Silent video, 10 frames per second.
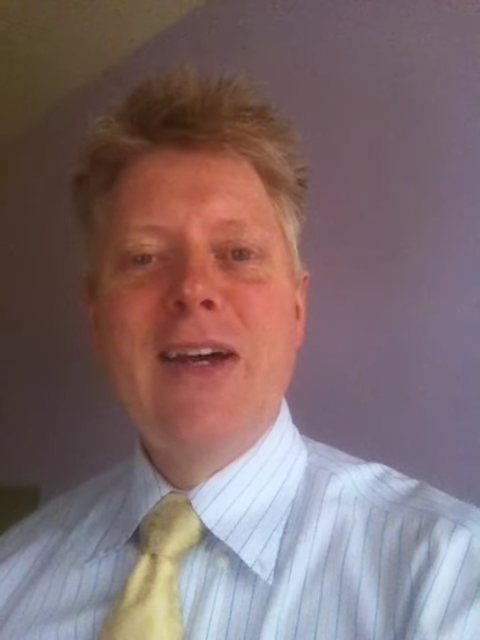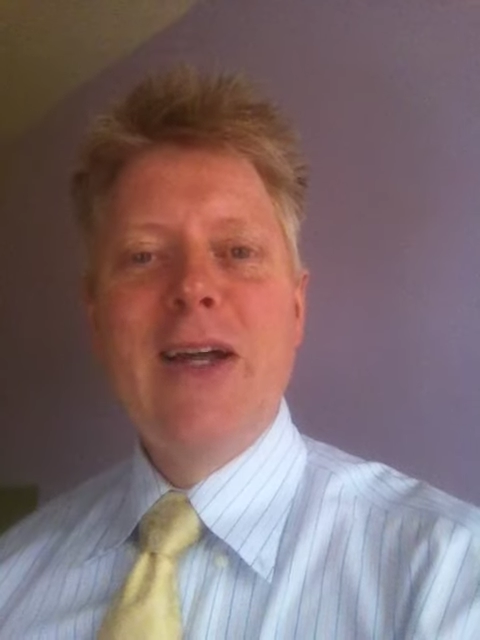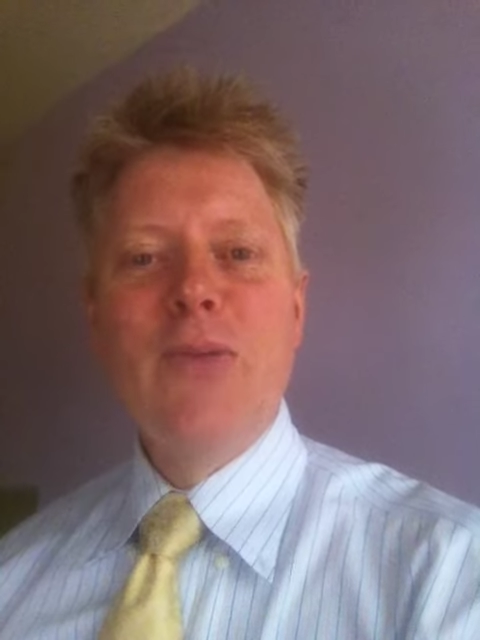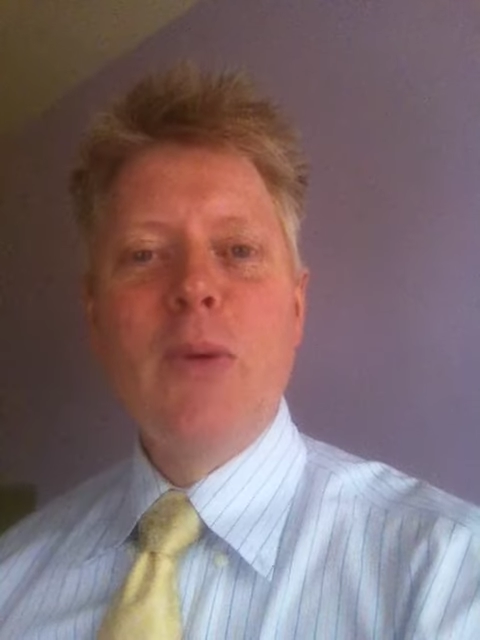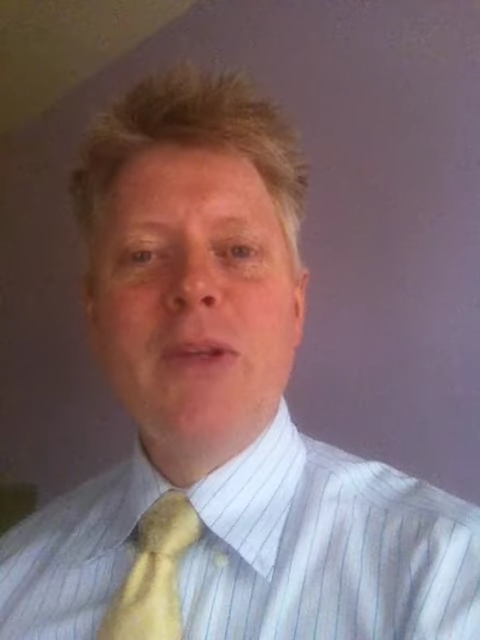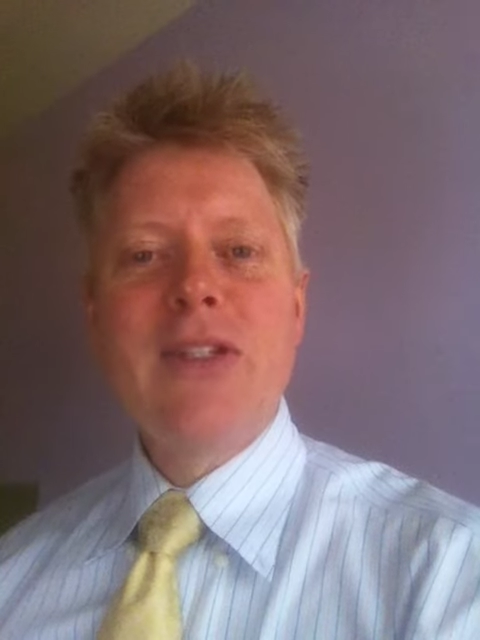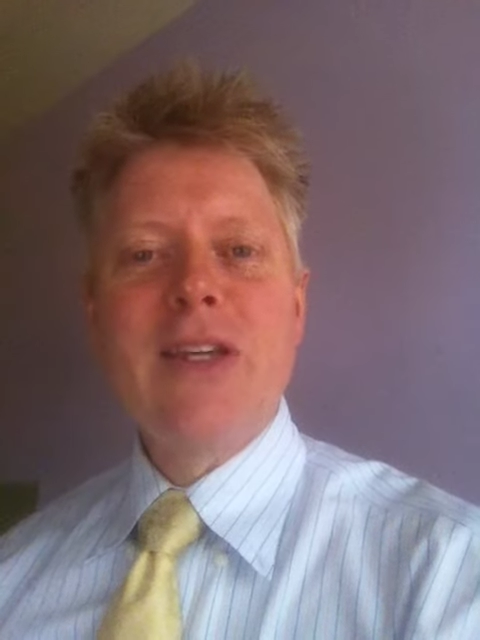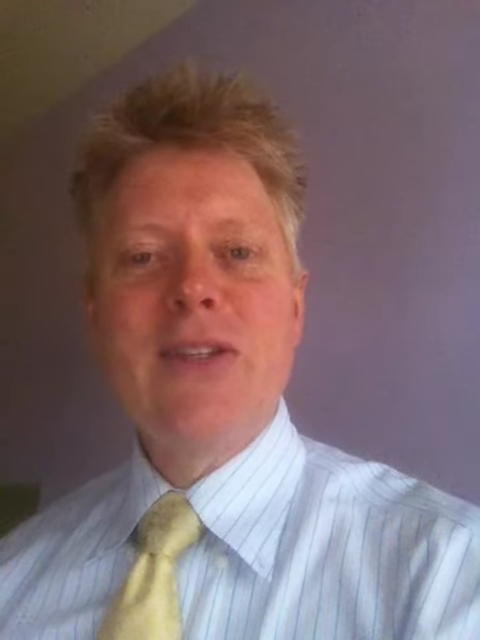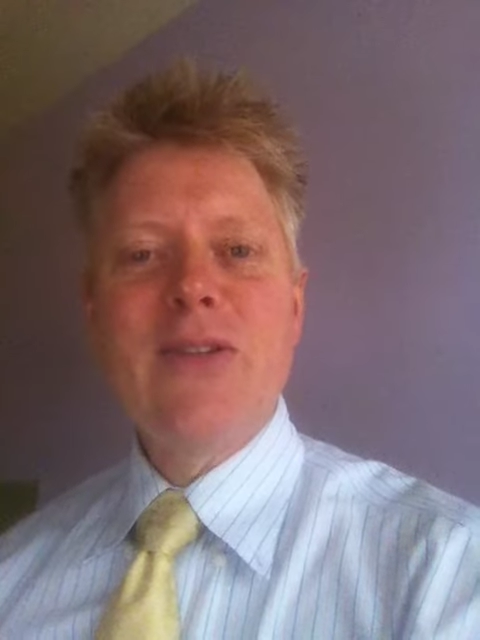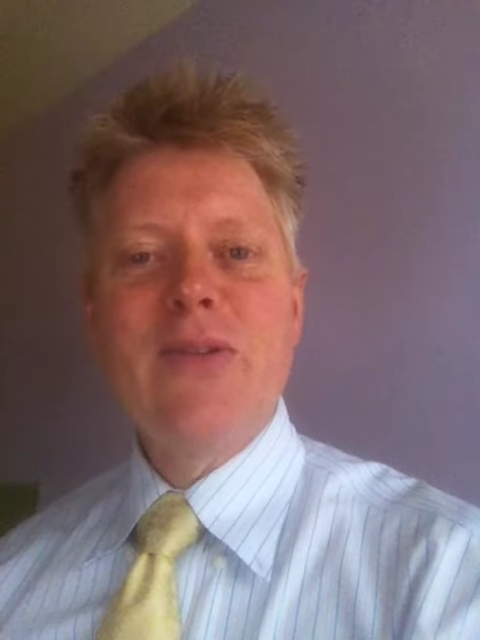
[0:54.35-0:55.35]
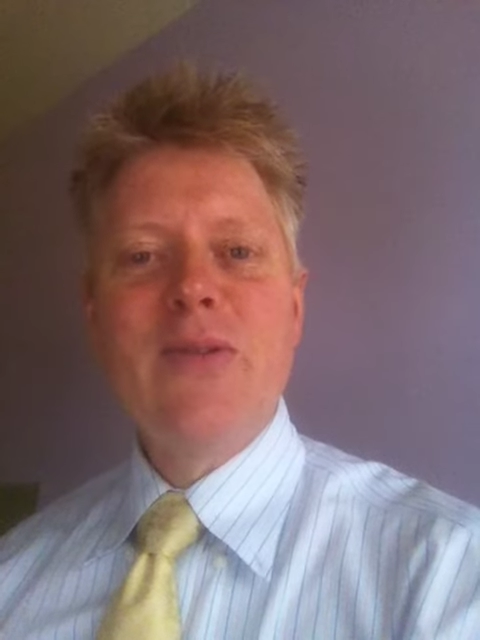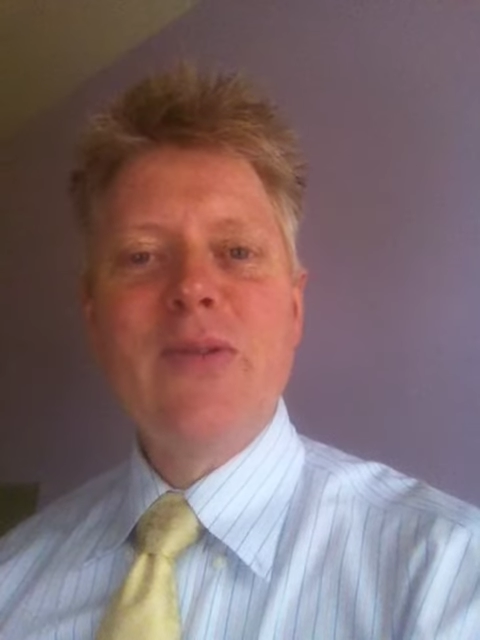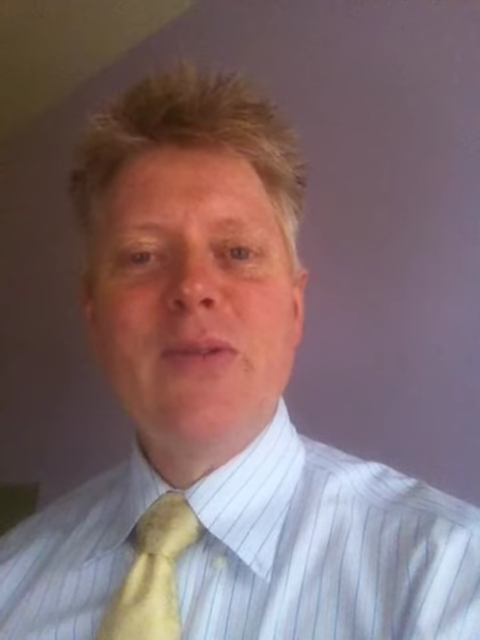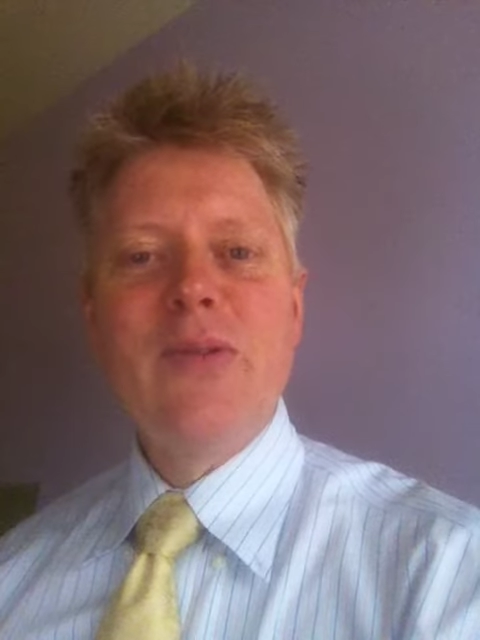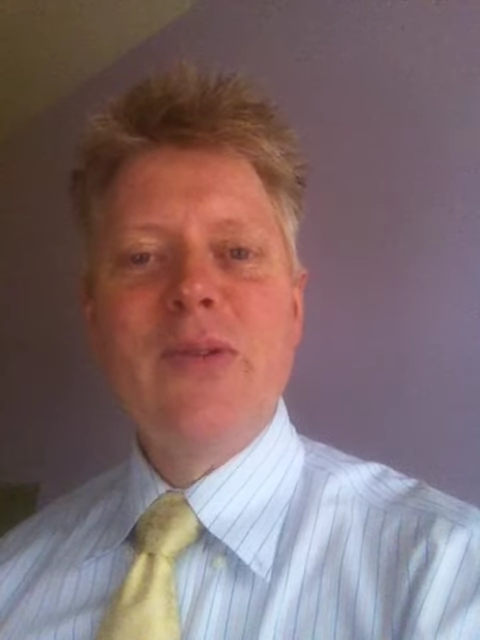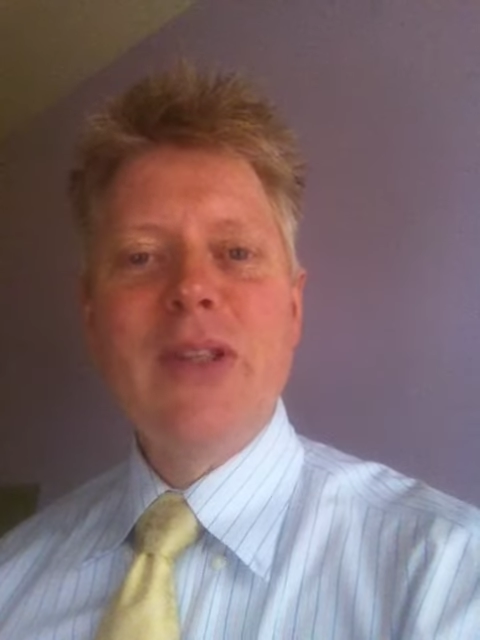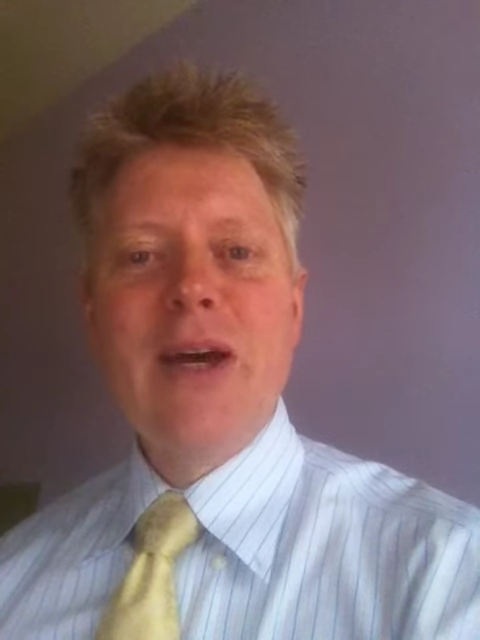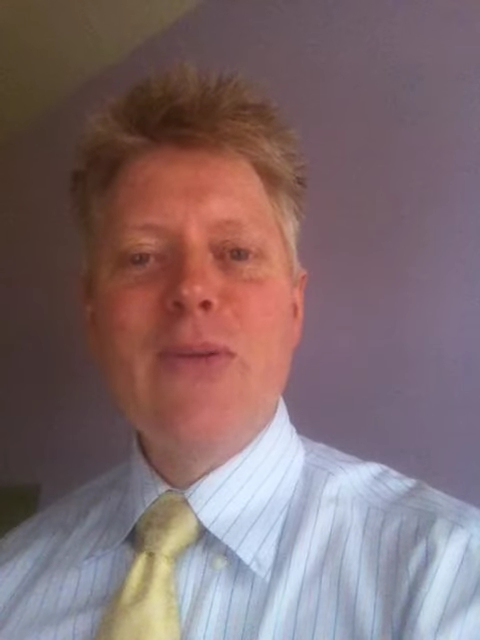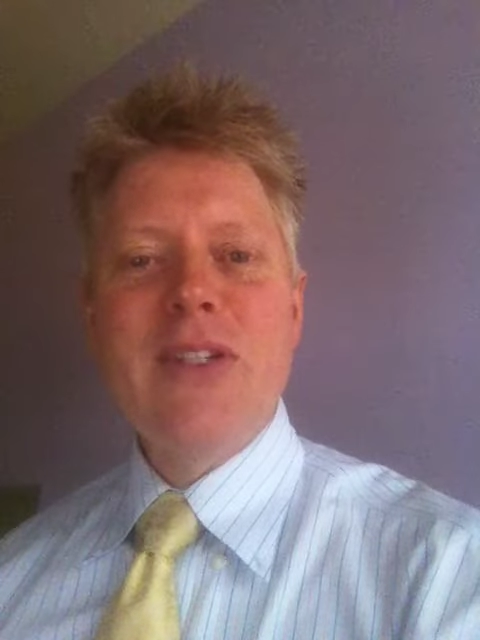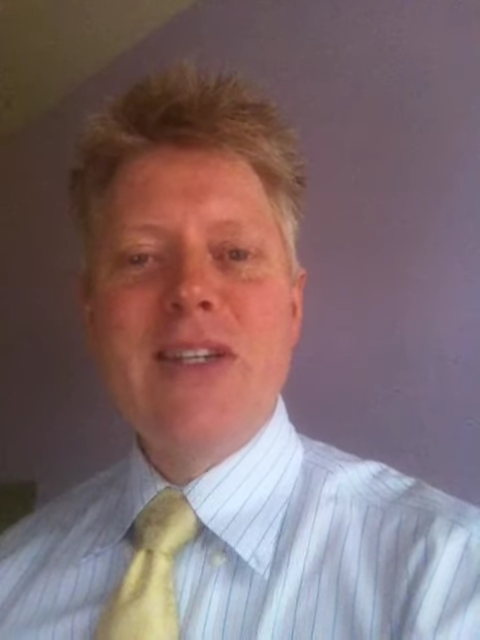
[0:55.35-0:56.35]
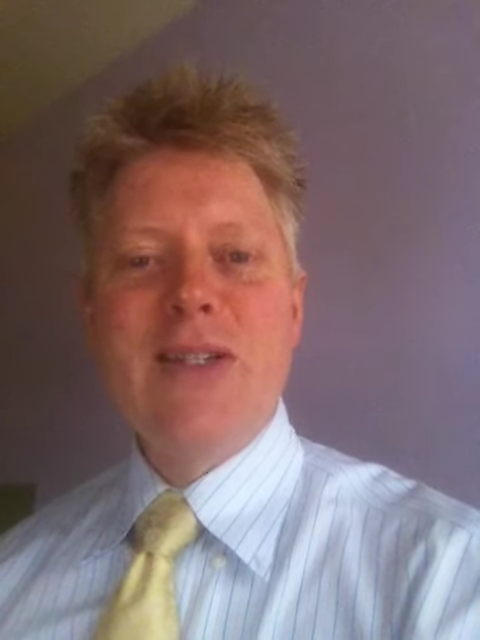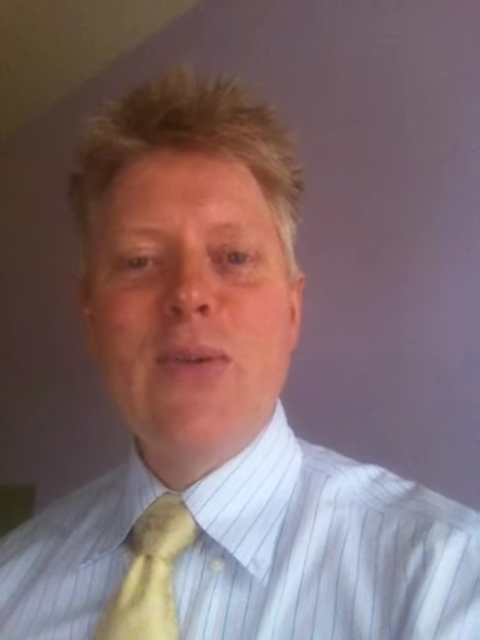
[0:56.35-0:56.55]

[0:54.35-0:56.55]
And the woman says, well, that was easy.